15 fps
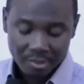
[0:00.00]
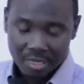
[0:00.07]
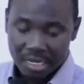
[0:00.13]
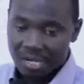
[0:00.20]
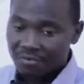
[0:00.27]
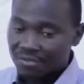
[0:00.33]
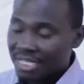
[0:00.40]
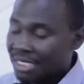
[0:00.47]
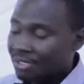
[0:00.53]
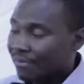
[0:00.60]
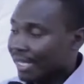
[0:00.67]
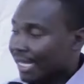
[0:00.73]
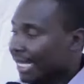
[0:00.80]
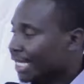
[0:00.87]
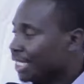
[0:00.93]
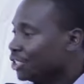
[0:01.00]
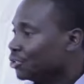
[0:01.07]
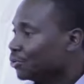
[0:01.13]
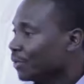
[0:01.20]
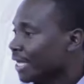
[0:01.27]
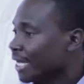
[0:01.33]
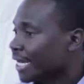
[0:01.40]
I've sat on the
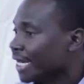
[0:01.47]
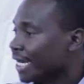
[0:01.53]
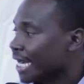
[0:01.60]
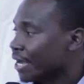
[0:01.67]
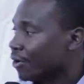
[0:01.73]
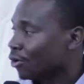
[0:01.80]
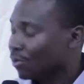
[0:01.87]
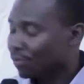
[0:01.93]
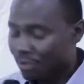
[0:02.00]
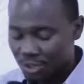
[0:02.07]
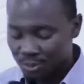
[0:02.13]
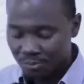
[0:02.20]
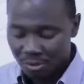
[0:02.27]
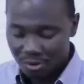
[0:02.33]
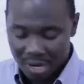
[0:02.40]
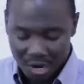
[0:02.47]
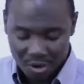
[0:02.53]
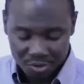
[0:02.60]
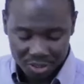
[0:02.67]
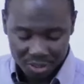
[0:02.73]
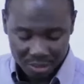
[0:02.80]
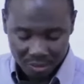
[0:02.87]
edge where I almost broke
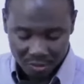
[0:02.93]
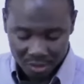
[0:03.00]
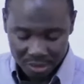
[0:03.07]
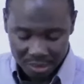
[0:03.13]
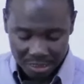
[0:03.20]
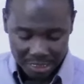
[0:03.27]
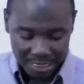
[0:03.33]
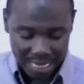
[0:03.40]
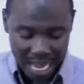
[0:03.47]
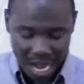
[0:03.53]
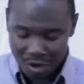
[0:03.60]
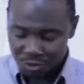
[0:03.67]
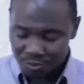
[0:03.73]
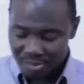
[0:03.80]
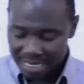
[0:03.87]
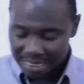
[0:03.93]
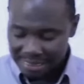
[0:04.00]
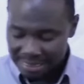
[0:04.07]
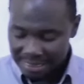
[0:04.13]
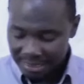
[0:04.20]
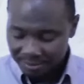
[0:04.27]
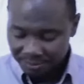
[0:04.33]
out in
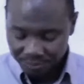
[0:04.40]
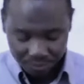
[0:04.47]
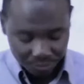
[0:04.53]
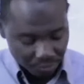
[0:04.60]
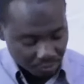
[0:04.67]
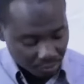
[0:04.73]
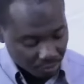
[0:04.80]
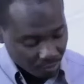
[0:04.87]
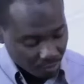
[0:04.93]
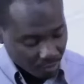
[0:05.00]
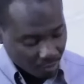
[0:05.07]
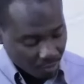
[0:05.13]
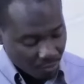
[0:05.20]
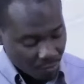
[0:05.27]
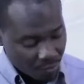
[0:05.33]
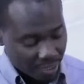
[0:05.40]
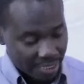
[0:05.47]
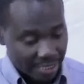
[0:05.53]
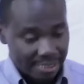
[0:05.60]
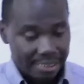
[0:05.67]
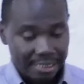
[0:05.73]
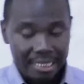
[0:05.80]
outbursts when
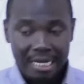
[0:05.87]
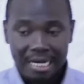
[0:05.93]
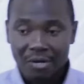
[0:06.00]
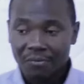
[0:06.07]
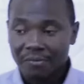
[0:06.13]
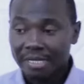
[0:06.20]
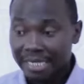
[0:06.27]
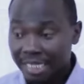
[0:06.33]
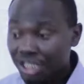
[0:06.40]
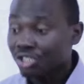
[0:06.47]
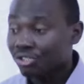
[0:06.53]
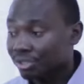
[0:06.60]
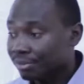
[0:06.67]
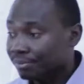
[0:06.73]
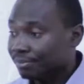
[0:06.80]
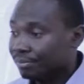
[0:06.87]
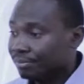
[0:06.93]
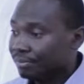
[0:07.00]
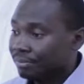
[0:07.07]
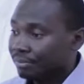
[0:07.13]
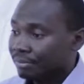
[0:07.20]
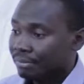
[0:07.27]
I see how the nation,
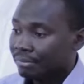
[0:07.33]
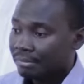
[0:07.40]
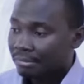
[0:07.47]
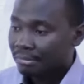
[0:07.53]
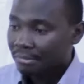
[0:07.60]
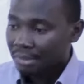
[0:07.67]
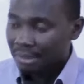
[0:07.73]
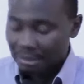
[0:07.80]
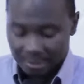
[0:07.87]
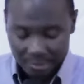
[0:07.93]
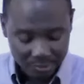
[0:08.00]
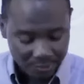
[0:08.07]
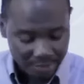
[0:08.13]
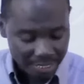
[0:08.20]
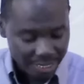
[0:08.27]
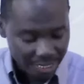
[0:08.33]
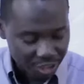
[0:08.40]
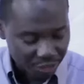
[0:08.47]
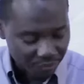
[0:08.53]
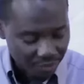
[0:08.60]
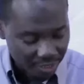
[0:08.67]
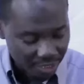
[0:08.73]
or the
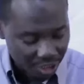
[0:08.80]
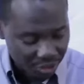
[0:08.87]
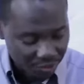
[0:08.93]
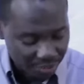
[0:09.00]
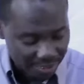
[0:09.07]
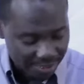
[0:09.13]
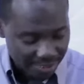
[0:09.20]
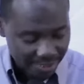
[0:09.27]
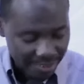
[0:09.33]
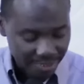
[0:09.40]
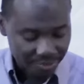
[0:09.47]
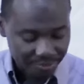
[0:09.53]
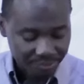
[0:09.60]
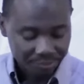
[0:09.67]
direction the nation is taking.